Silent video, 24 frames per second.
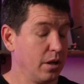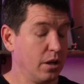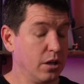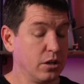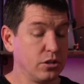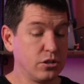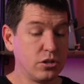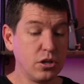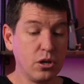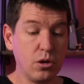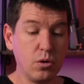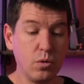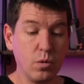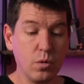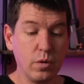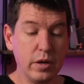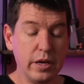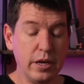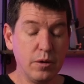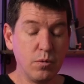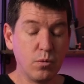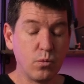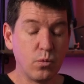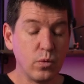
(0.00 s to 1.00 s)
So
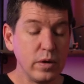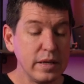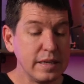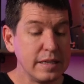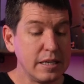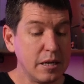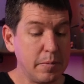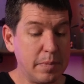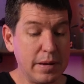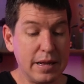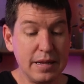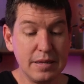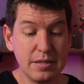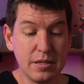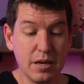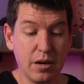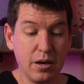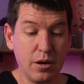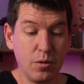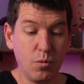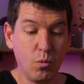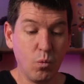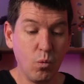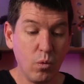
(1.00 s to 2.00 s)
it really depends
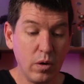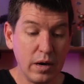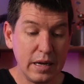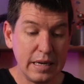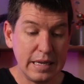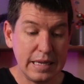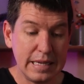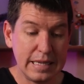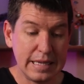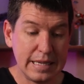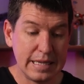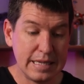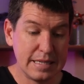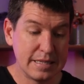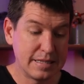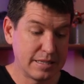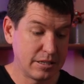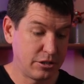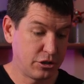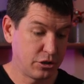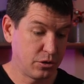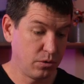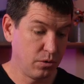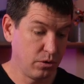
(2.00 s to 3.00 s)
on what it is
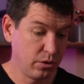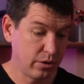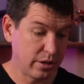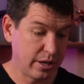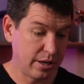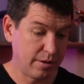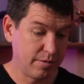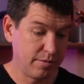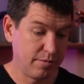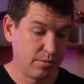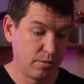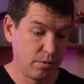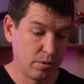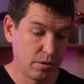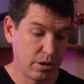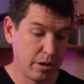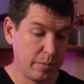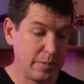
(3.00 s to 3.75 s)
that you're looking for.